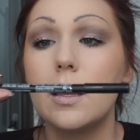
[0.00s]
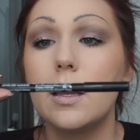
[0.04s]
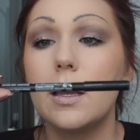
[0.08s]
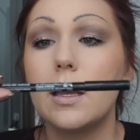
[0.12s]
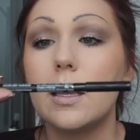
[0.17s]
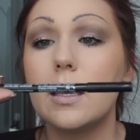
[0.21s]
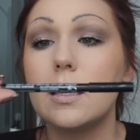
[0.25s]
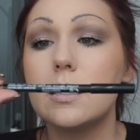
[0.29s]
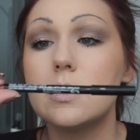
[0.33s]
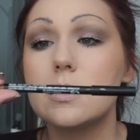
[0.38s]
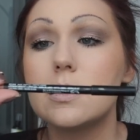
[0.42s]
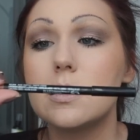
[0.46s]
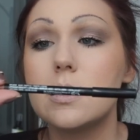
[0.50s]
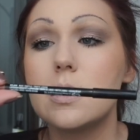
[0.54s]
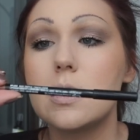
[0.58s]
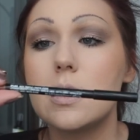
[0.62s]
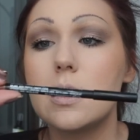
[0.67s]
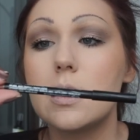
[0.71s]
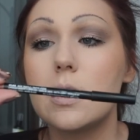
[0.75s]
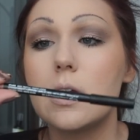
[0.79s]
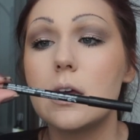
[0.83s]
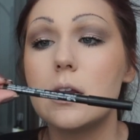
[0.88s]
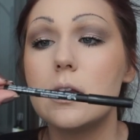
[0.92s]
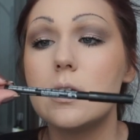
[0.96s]
is
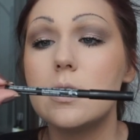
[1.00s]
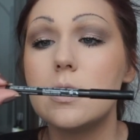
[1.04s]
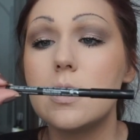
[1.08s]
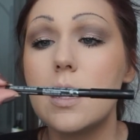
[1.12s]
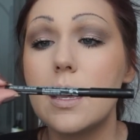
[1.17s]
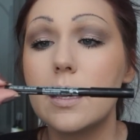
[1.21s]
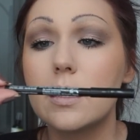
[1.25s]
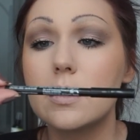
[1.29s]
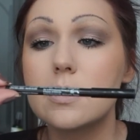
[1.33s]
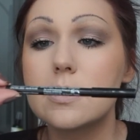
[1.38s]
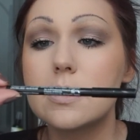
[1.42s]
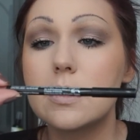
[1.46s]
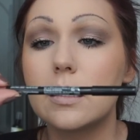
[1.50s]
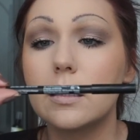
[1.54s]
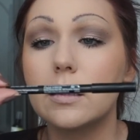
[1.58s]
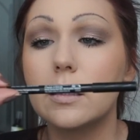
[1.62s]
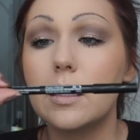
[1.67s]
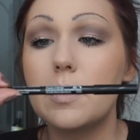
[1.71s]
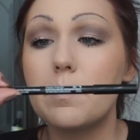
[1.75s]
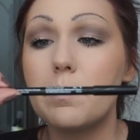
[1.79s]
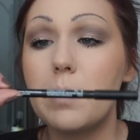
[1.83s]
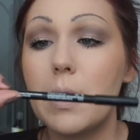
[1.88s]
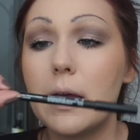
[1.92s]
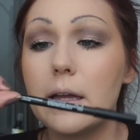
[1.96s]
the NYX
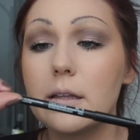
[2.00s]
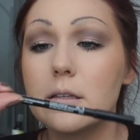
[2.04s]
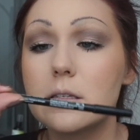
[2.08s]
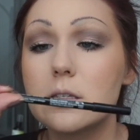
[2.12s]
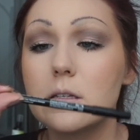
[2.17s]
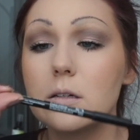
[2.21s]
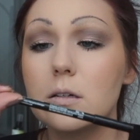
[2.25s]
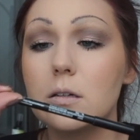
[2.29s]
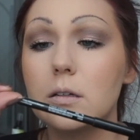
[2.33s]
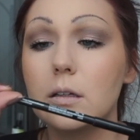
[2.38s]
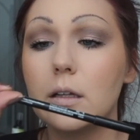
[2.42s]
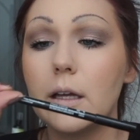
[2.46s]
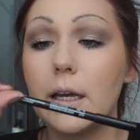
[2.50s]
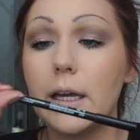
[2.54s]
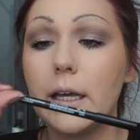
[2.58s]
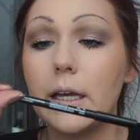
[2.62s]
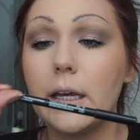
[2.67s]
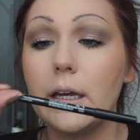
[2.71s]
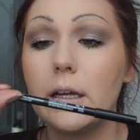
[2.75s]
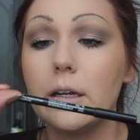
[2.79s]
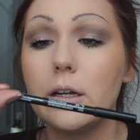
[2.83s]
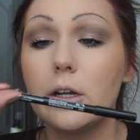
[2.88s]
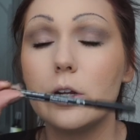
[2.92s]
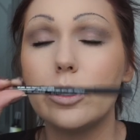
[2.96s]
Lip Pencil
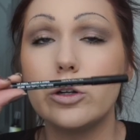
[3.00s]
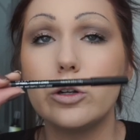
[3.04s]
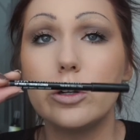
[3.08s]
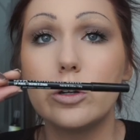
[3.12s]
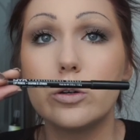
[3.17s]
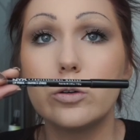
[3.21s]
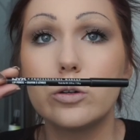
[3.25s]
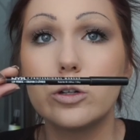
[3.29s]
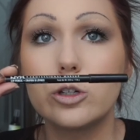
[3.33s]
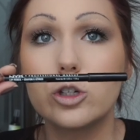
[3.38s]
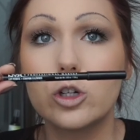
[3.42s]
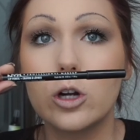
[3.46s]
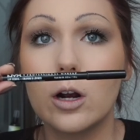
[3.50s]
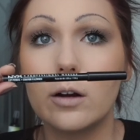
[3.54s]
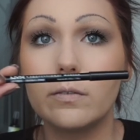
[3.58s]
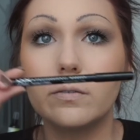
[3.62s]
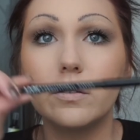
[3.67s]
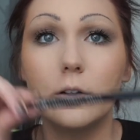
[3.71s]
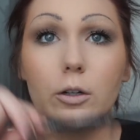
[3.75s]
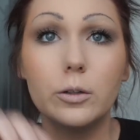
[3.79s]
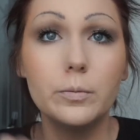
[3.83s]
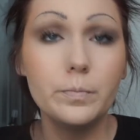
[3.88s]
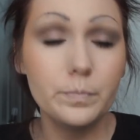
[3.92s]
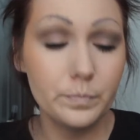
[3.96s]
in Nude
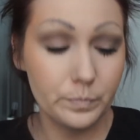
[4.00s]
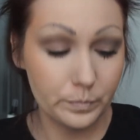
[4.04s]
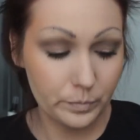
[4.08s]
Truffle.